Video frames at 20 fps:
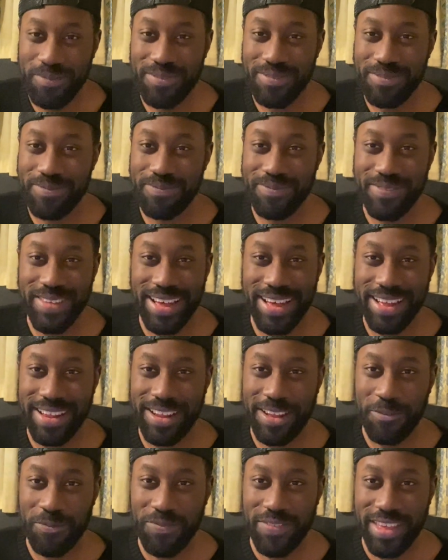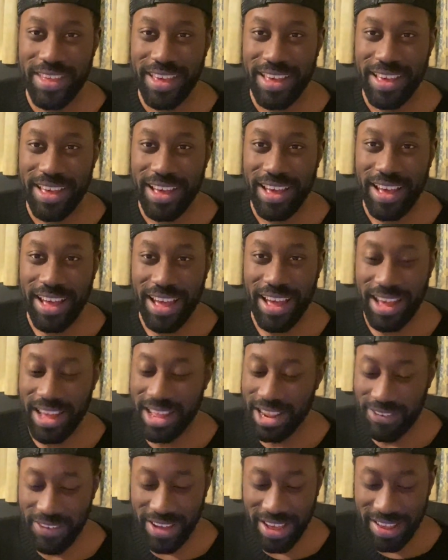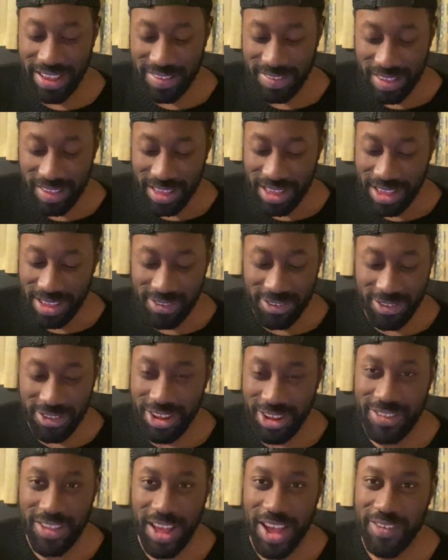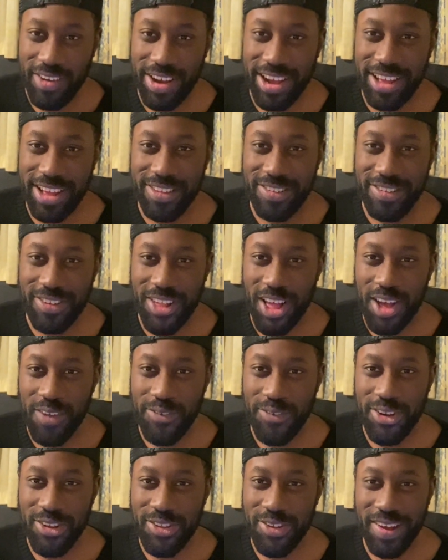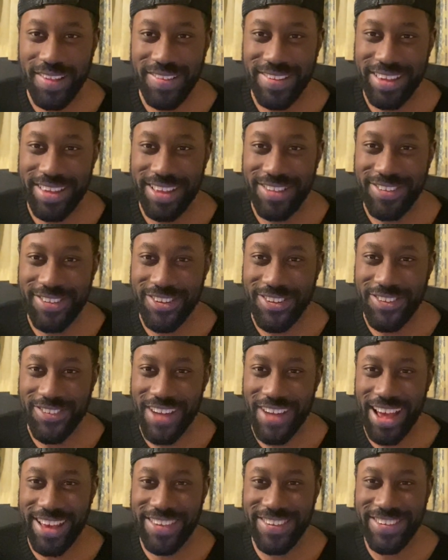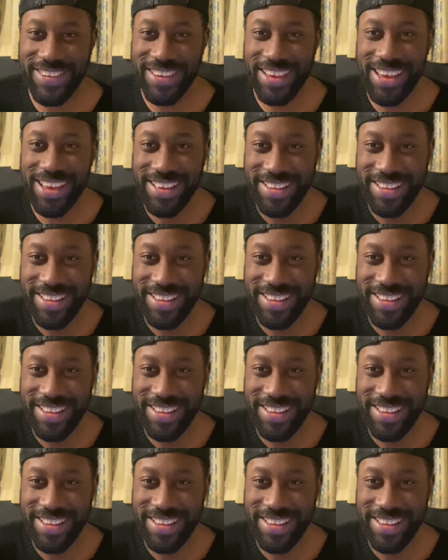Man. Anyways, I'm just gonna dive right in. So that photo had to get to his reaction.